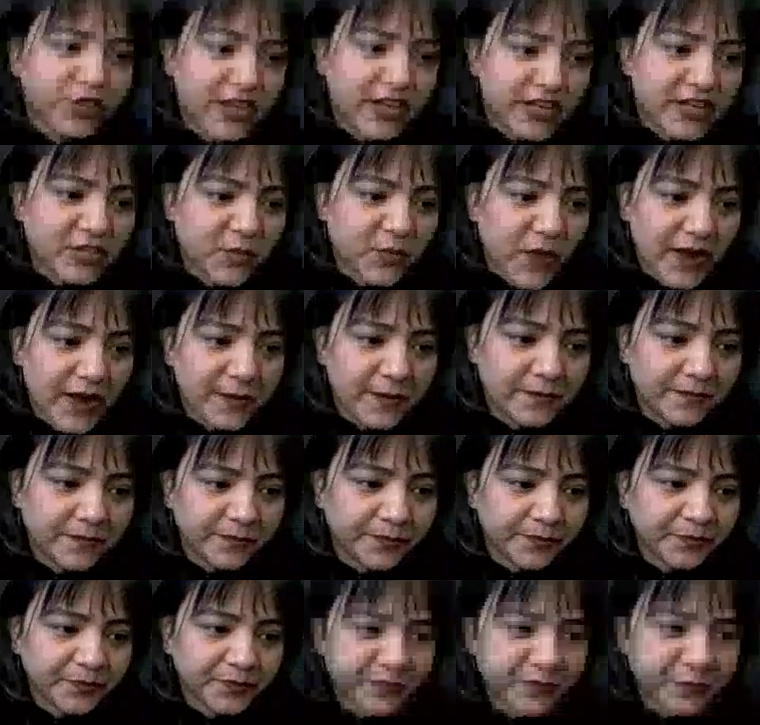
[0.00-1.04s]
the next one?
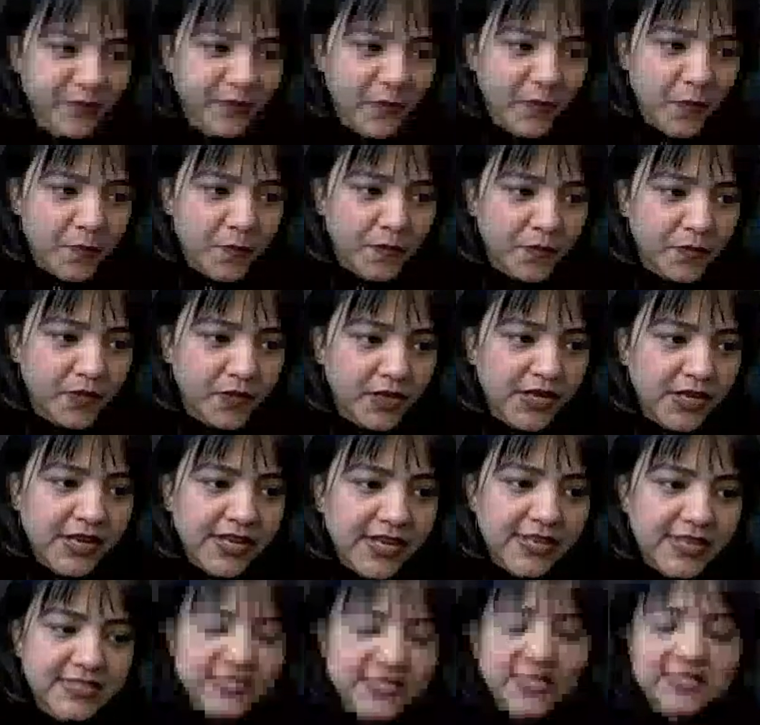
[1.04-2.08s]

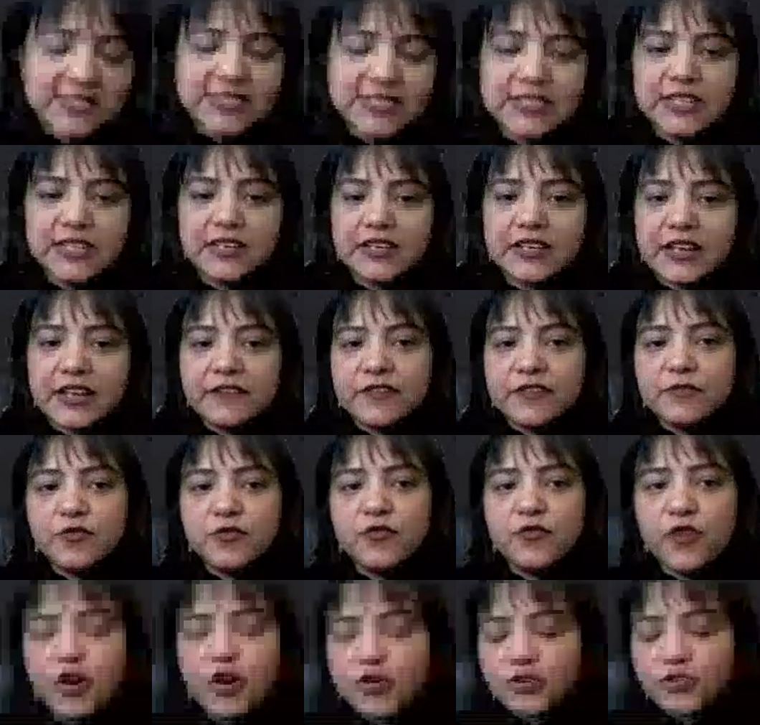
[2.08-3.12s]
Is this clear? Can we
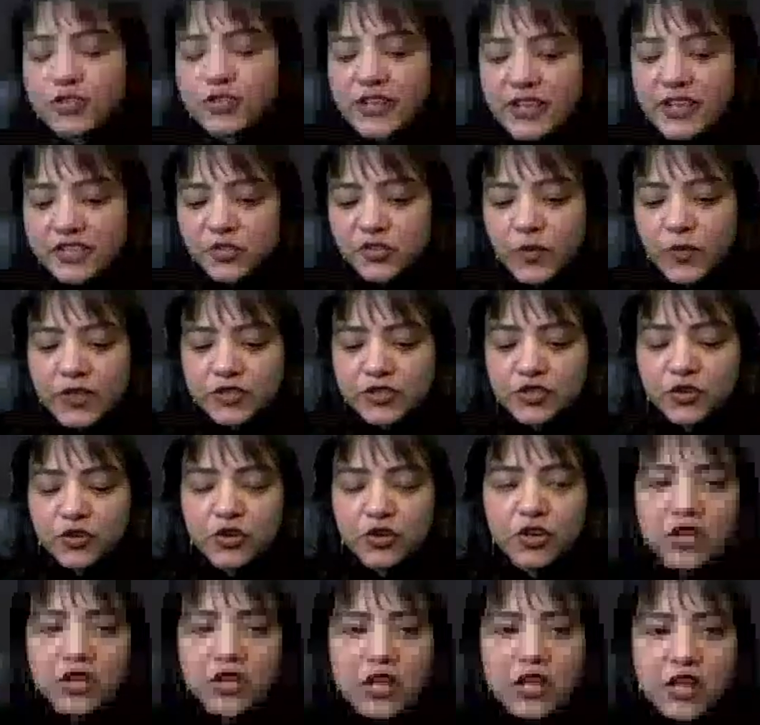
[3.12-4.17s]
move on to the next one?
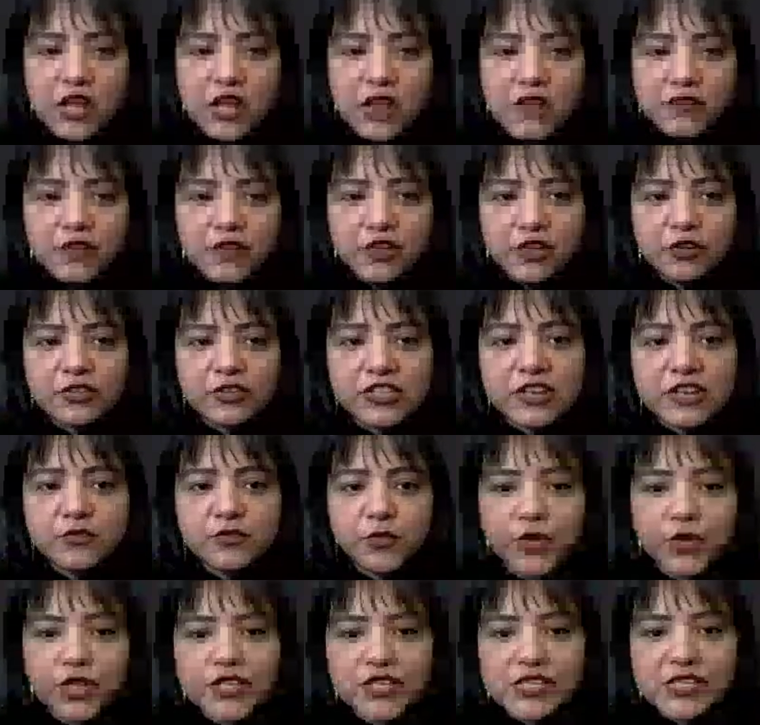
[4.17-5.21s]
So, we looked
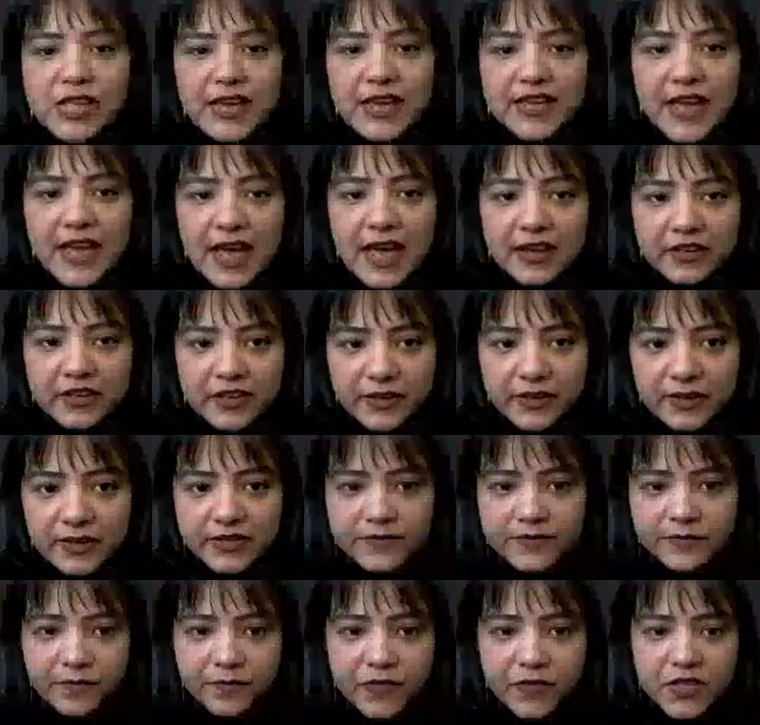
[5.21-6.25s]
at words like acrid,
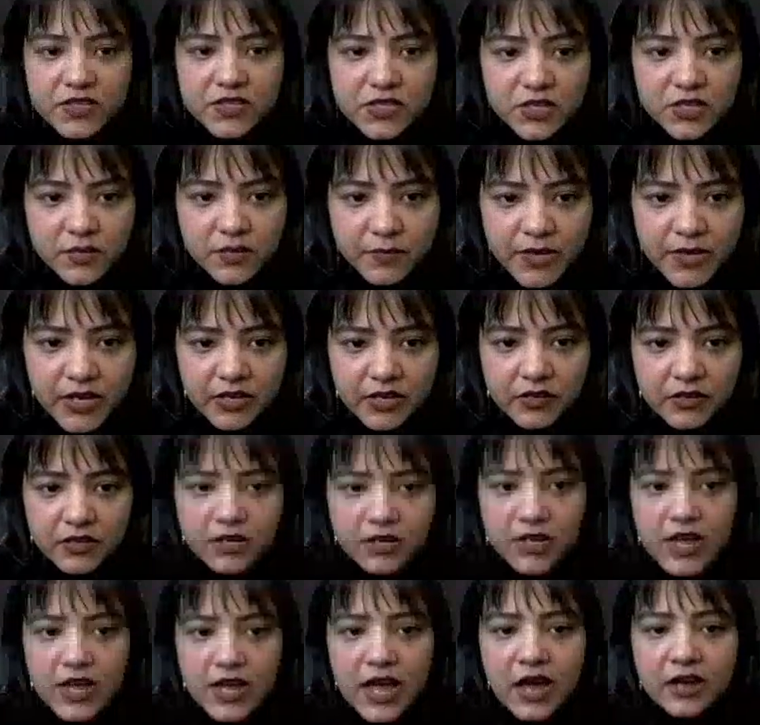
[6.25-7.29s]
acerbic,
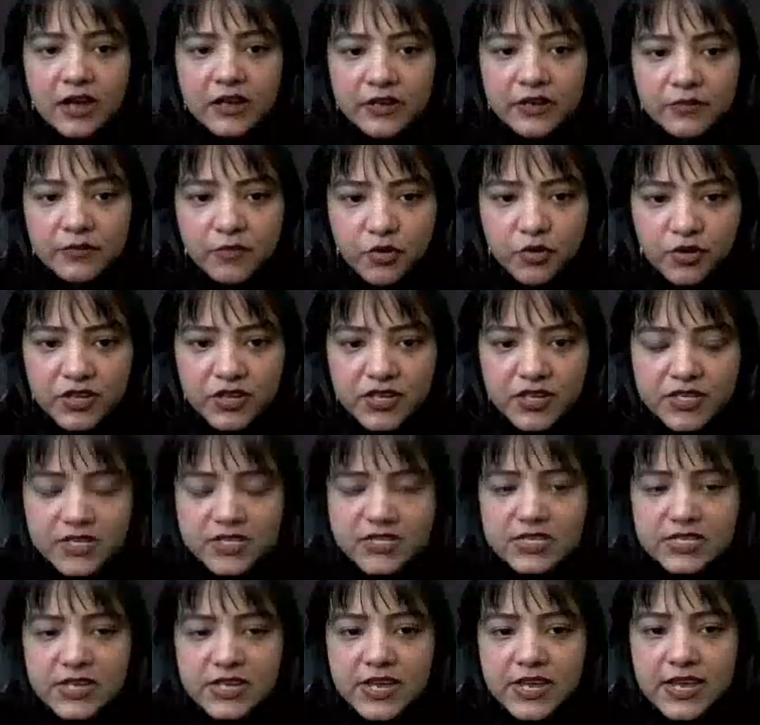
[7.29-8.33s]

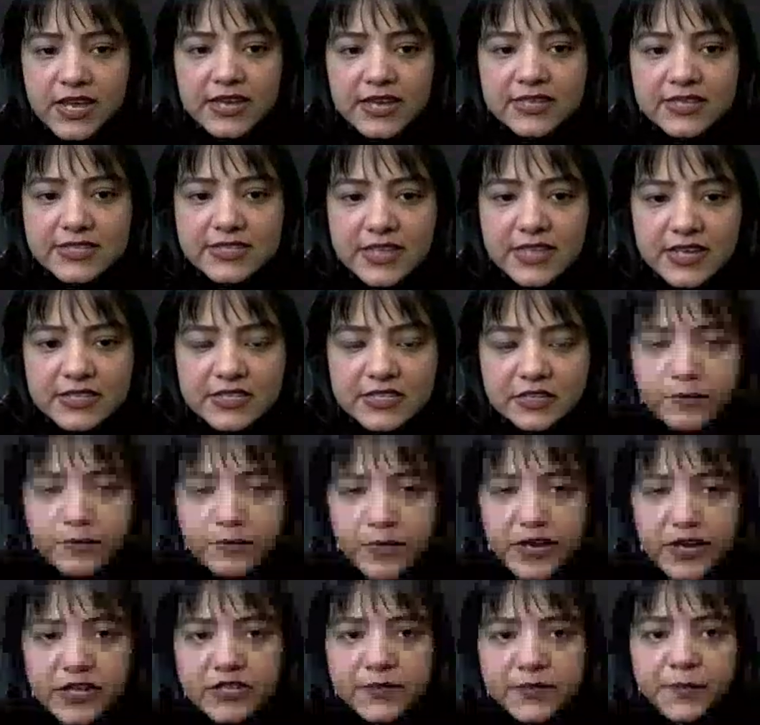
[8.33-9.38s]
acrimonious,
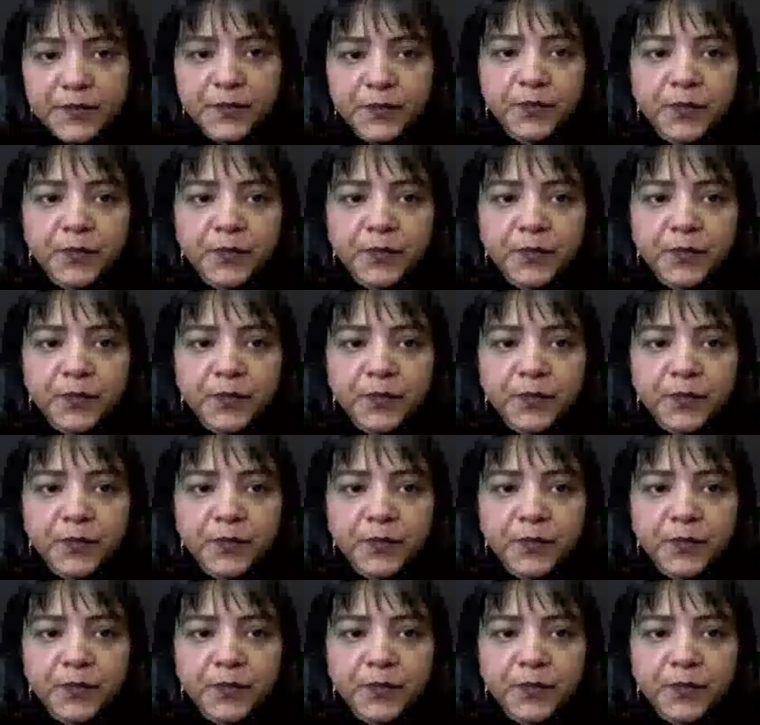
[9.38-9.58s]
exacerbate,